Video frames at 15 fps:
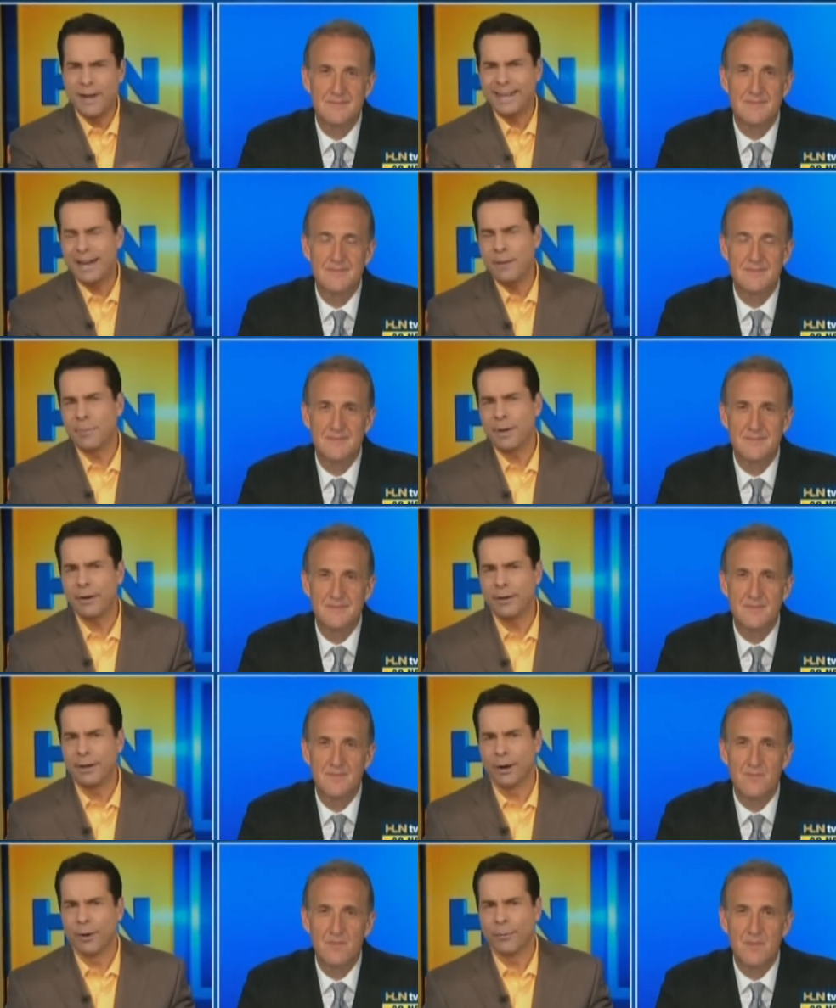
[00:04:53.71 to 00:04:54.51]
Speaker 1: making out
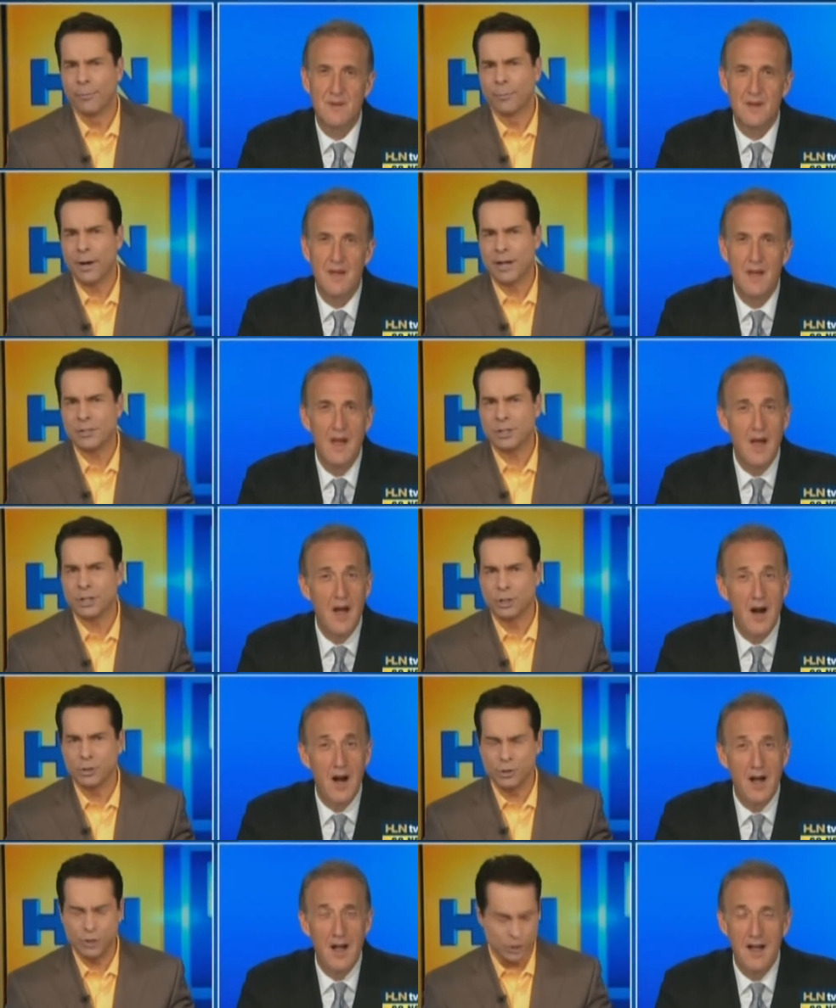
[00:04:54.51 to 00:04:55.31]
better here?
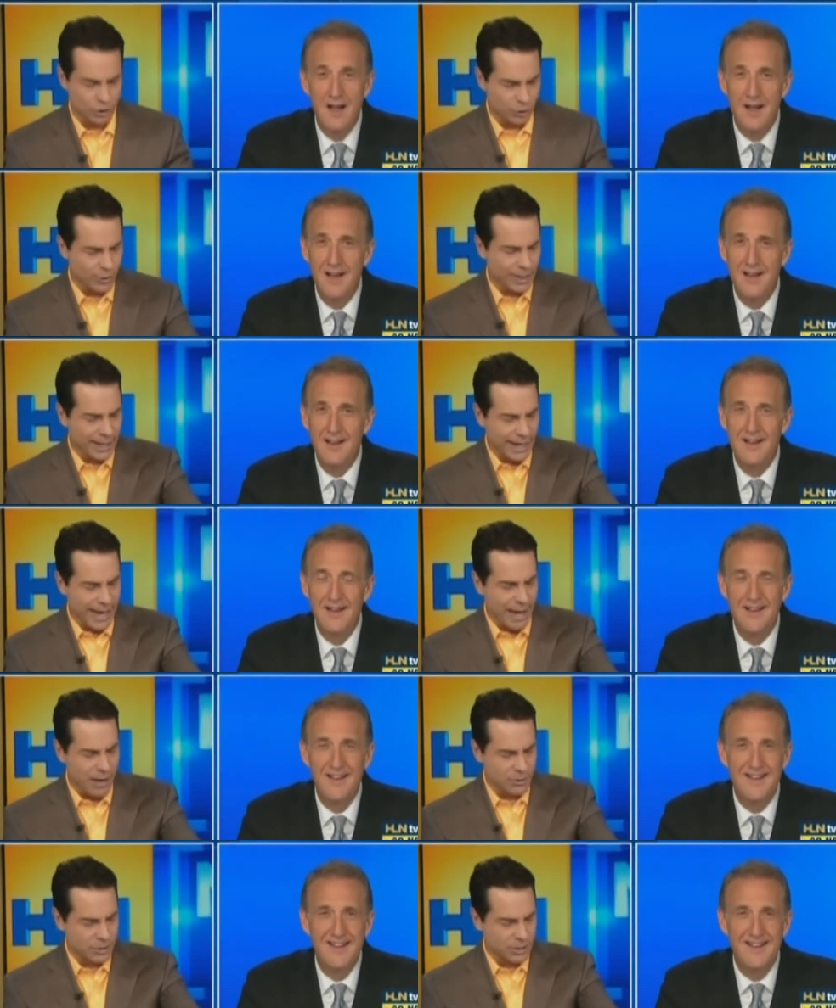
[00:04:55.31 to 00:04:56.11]
Prosecution, you get
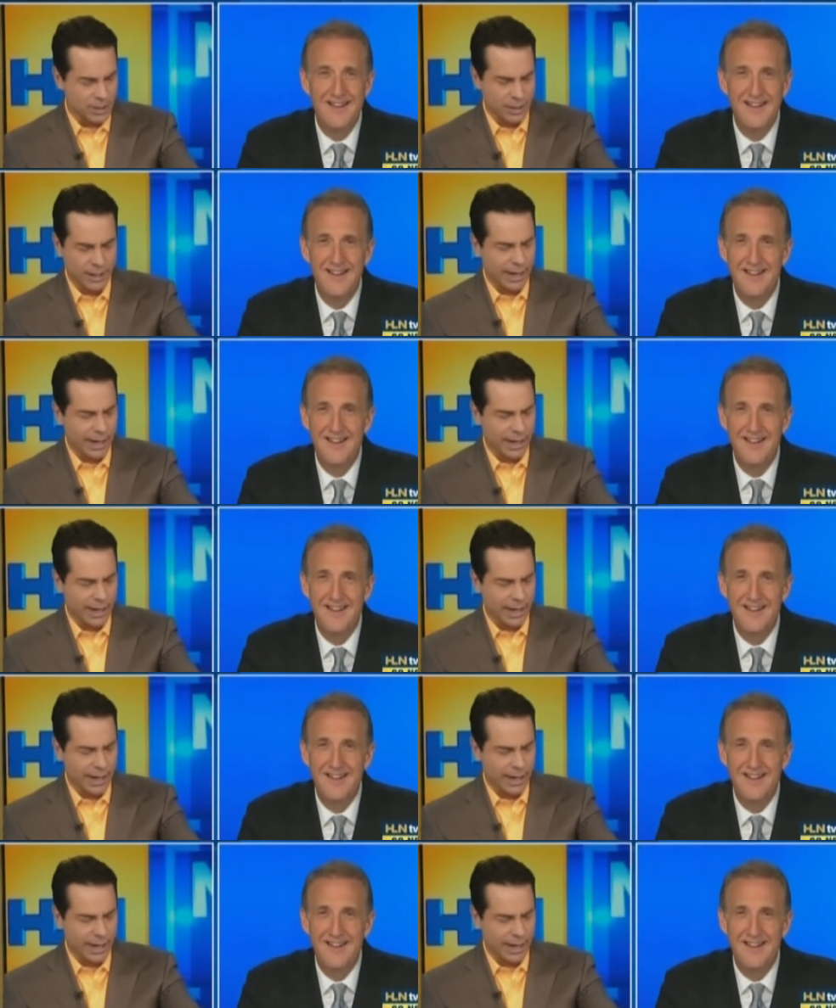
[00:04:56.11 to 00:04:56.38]
out.